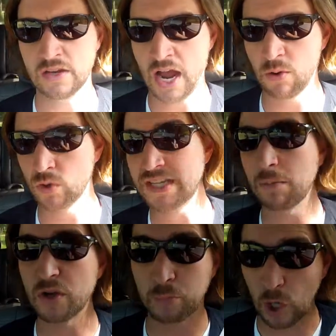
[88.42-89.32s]
It, I was
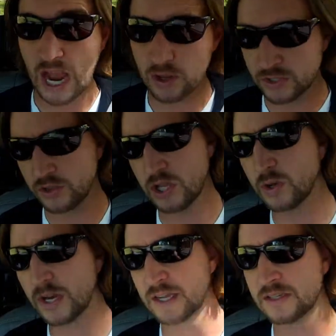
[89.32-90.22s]
able to browse on the
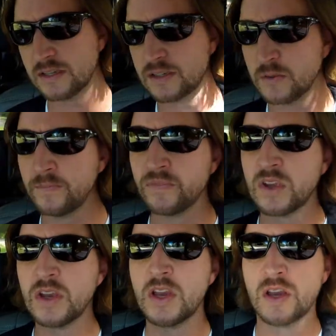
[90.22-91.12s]
Uconnect system
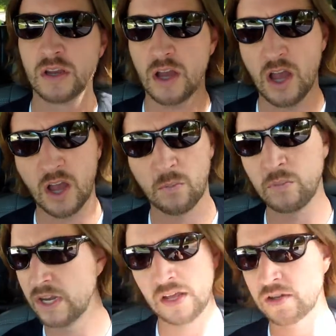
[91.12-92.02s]
um,
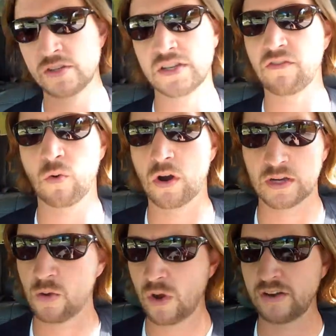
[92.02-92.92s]
but it just never
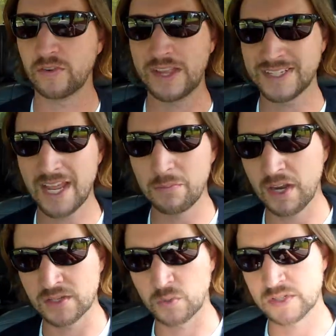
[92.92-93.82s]
worked. I waited for like 10
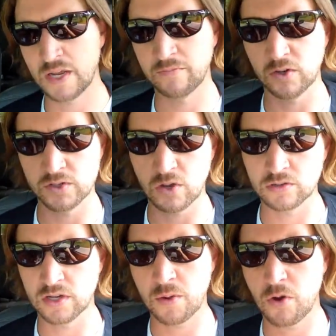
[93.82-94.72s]
minutes one time for a
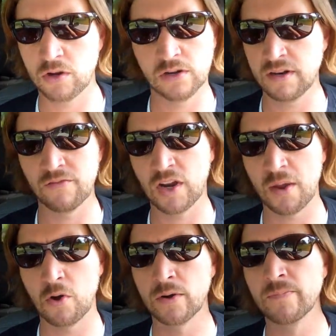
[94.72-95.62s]
song to come on, and it never
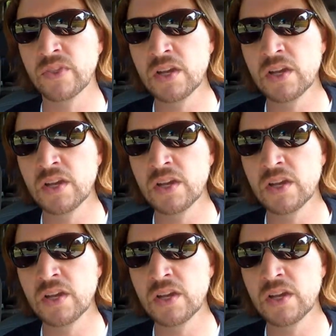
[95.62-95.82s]
came on.